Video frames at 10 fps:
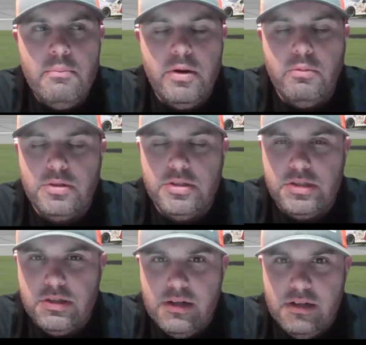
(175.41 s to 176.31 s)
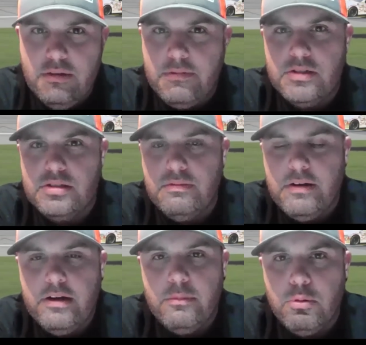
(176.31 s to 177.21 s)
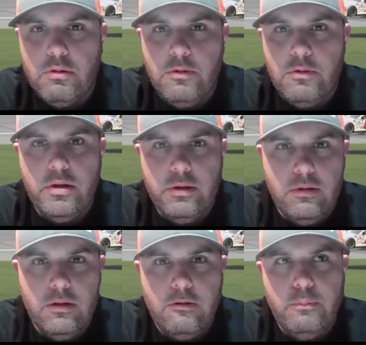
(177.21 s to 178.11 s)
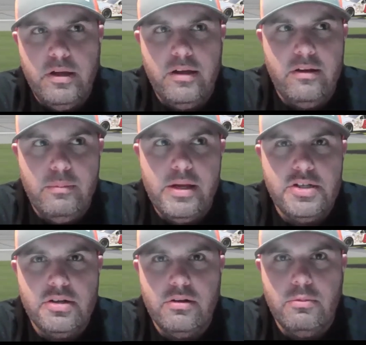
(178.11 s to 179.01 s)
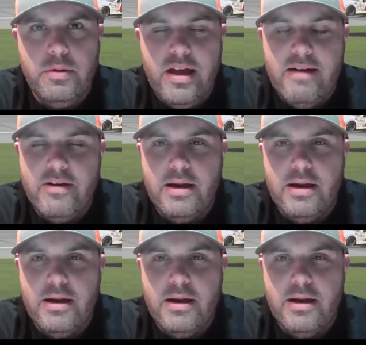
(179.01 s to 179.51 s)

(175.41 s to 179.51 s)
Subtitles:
but we're just trying to diversify our portfolio a little bit and make sure that we have